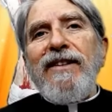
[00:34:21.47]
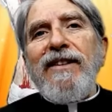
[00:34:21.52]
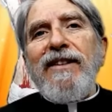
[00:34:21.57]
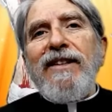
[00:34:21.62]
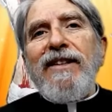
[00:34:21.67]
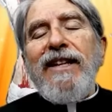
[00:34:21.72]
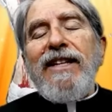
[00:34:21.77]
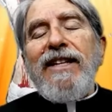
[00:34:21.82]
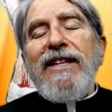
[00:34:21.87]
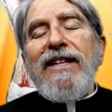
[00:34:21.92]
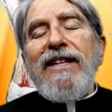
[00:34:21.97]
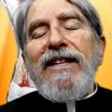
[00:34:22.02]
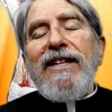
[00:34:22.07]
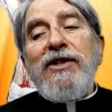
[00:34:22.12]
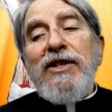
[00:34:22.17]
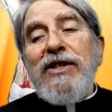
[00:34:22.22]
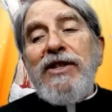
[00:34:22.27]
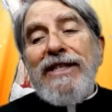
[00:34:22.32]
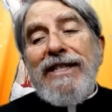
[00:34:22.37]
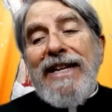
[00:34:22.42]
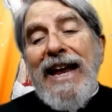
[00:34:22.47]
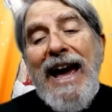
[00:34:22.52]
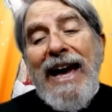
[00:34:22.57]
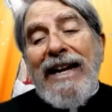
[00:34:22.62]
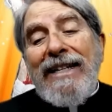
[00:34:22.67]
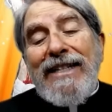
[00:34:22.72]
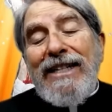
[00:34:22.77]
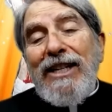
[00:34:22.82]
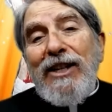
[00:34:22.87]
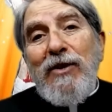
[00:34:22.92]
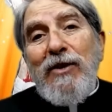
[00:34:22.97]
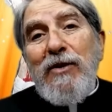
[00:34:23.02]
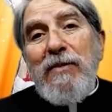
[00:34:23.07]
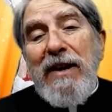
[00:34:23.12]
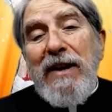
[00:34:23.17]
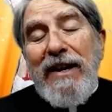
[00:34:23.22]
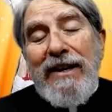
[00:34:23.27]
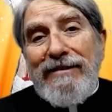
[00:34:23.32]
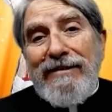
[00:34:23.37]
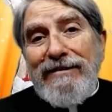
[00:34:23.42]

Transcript: This, this is not human.